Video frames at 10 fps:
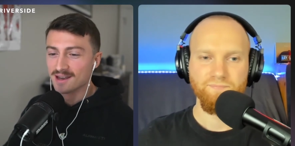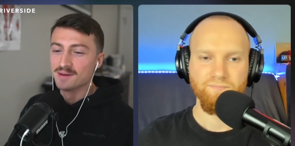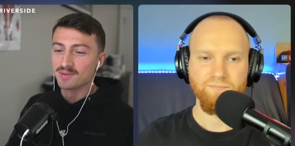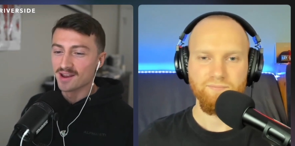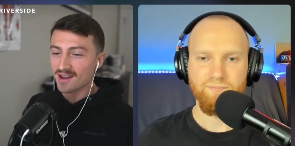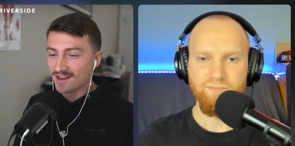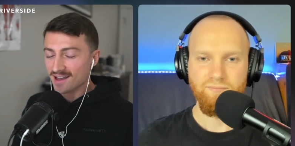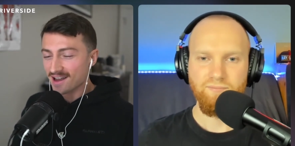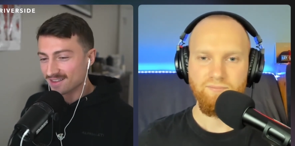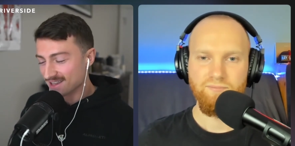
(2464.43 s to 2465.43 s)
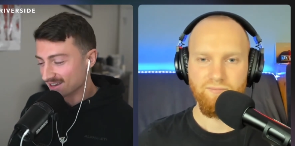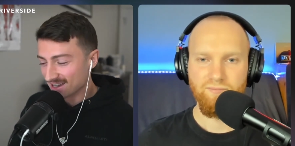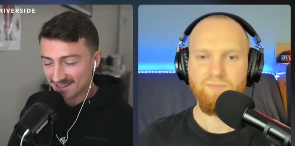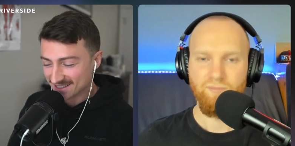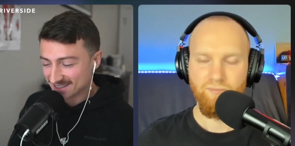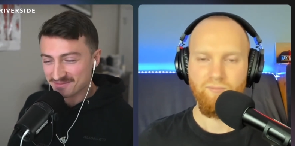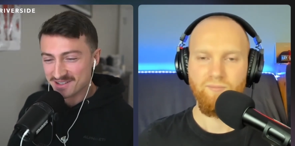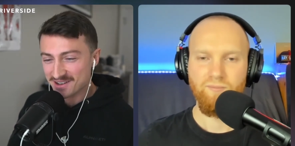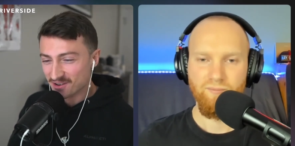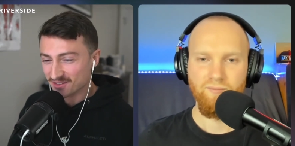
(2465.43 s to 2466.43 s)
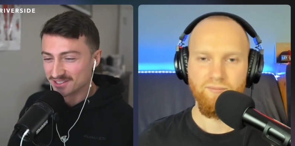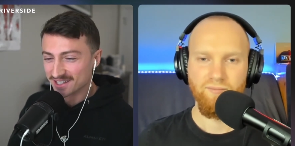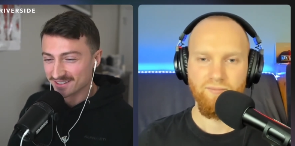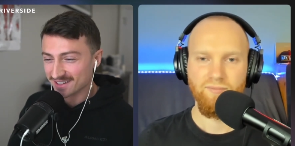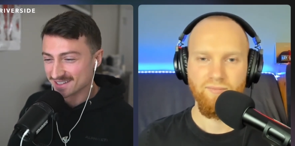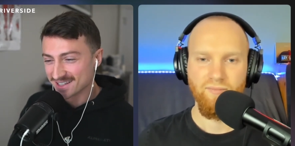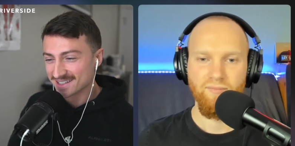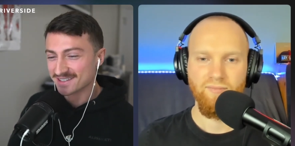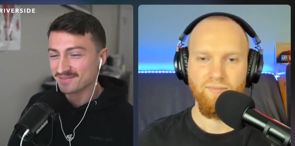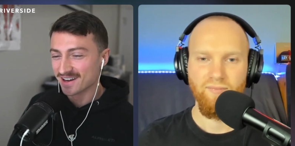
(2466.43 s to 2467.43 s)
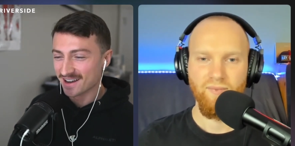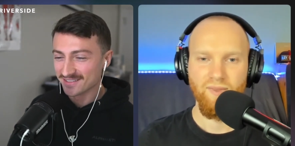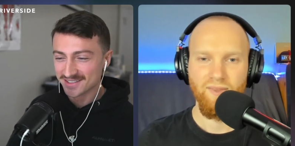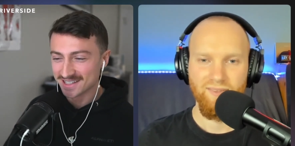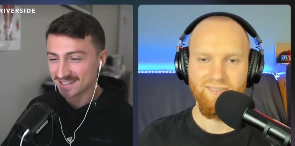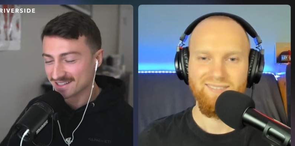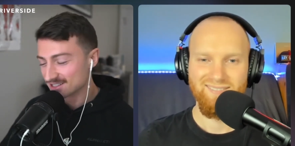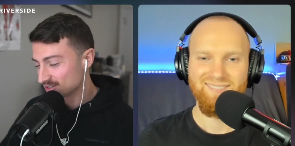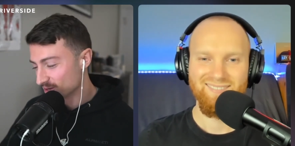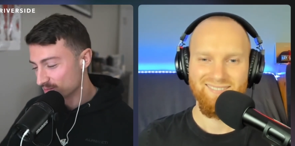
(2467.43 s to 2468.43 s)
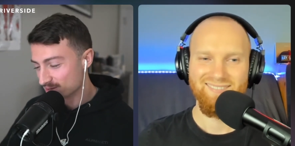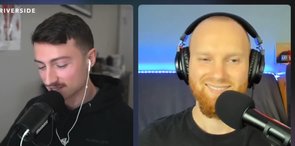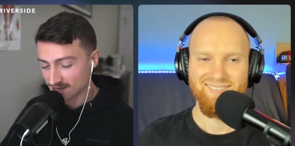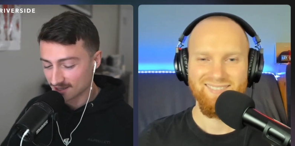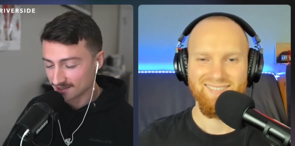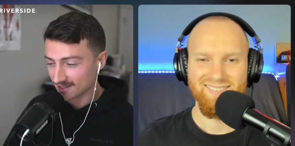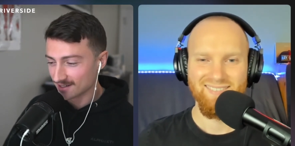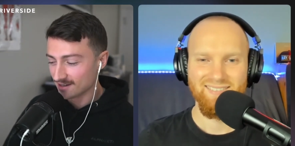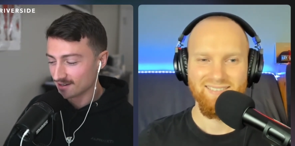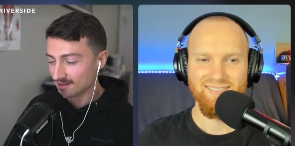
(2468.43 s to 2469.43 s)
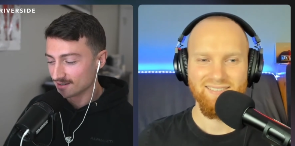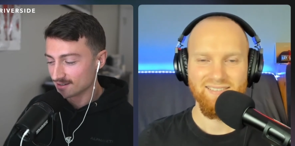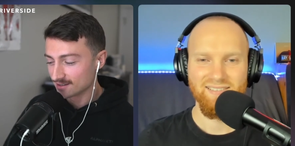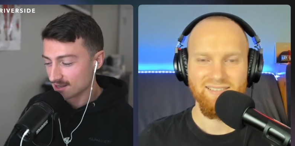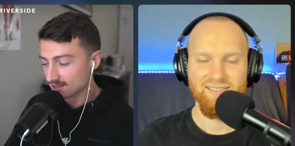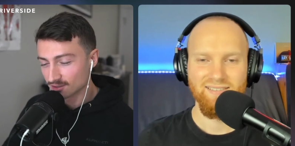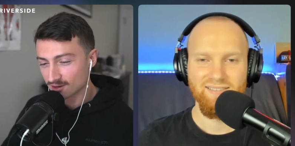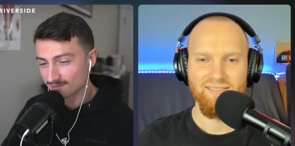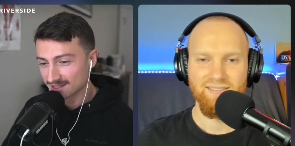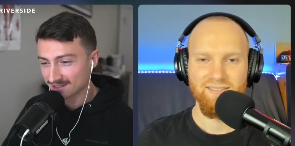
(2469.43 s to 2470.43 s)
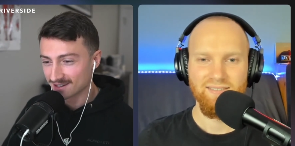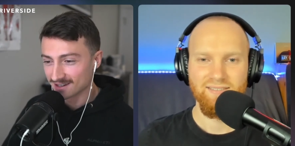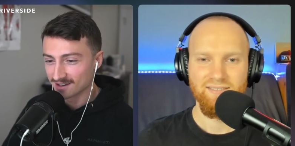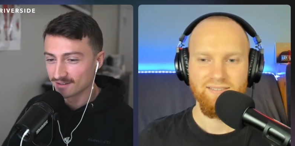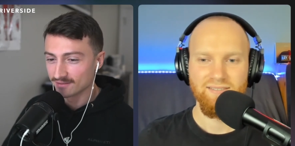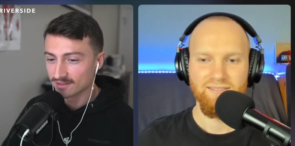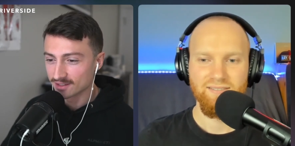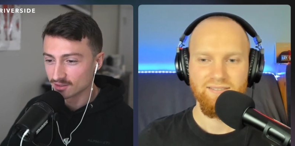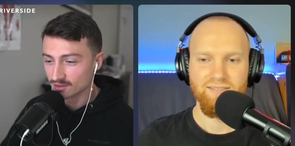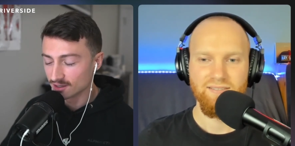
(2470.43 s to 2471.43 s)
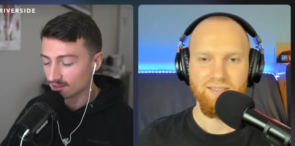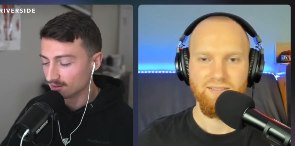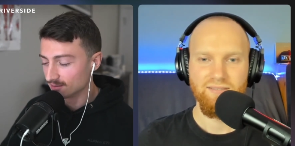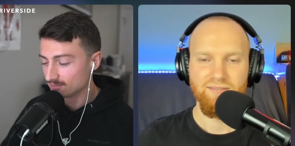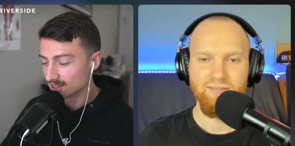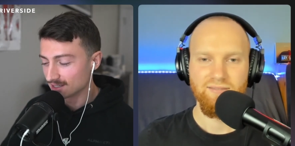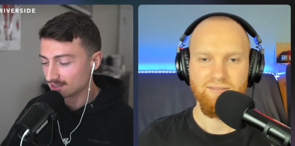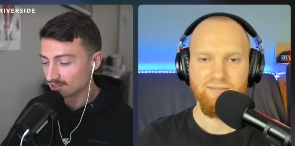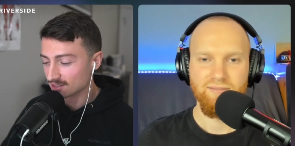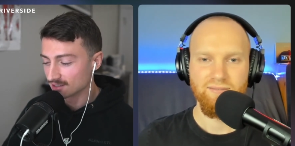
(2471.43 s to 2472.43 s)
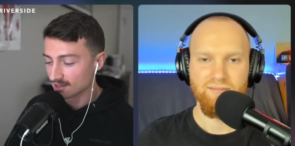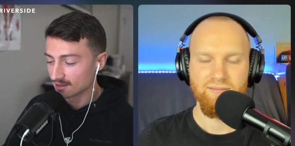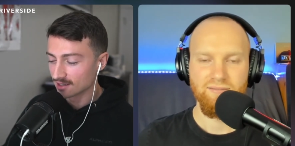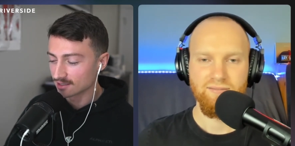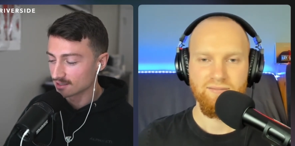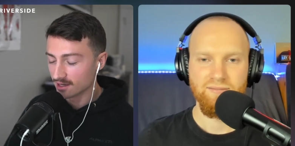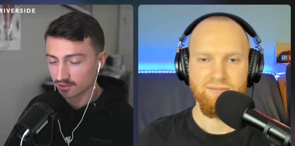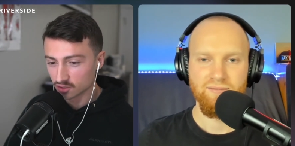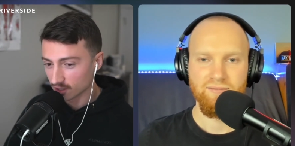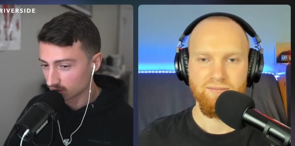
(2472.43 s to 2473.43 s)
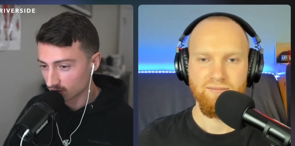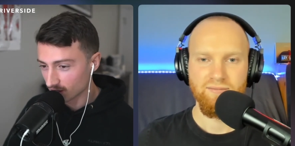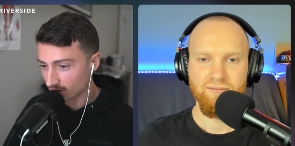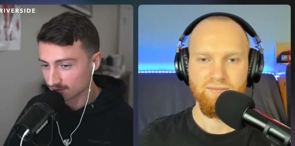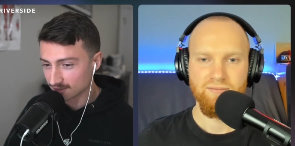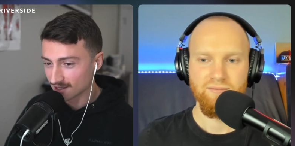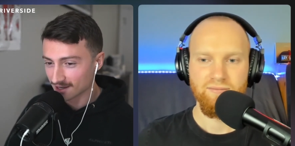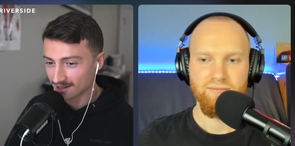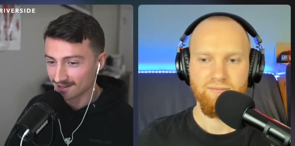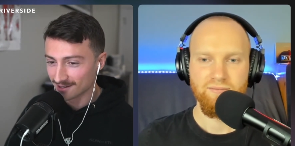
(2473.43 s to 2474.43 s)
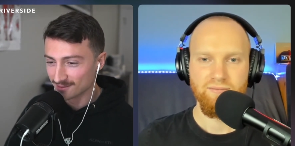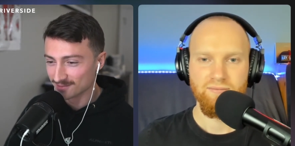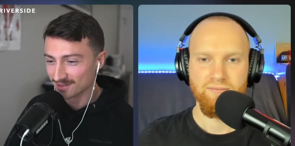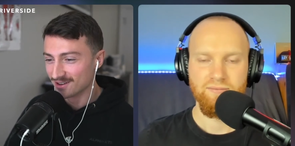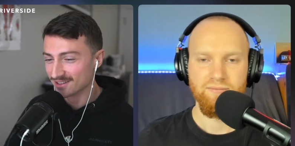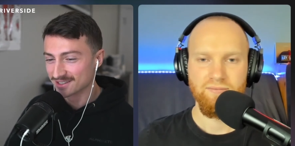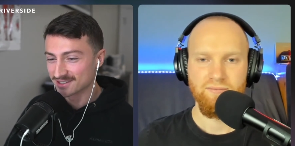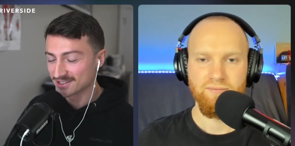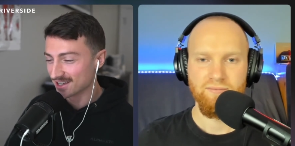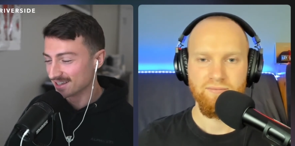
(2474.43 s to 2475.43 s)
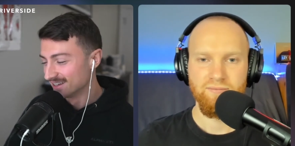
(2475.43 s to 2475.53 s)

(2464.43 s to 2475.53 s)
Speaker 1: But again, this is gonna be an overgeneralization, but I've seen so much content on Instagram and TikTok of um, dietitians saying like, yeah, tracking your calories is not going to help. All this shit,